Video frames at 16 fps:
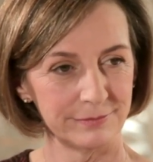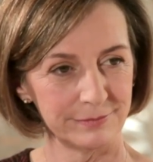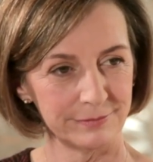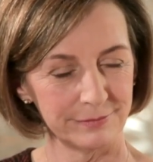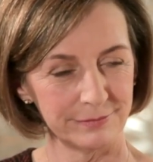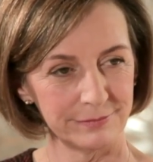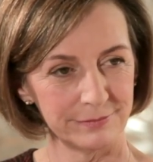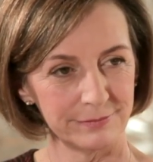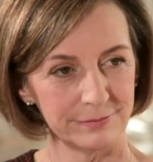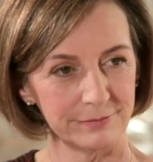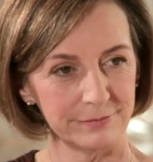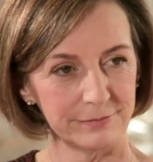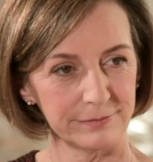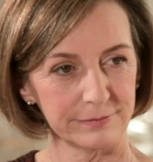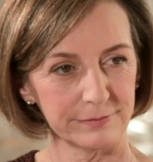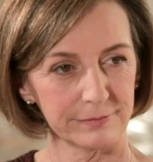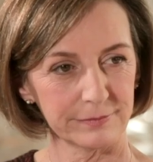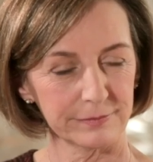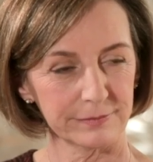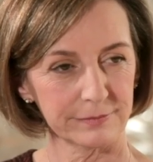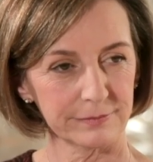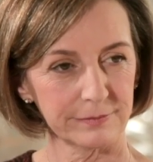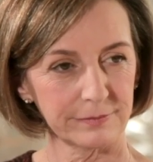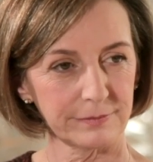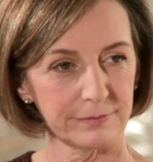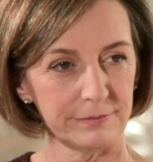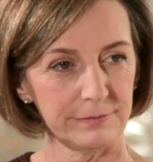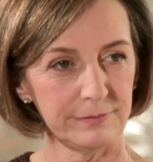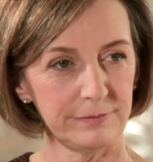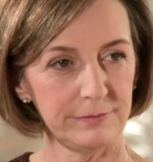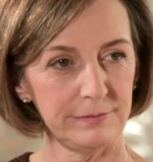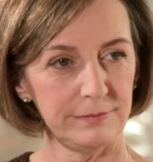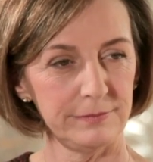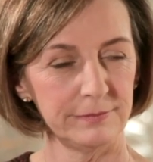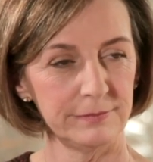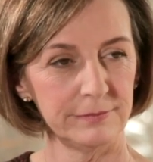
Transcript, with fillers: What inspires you?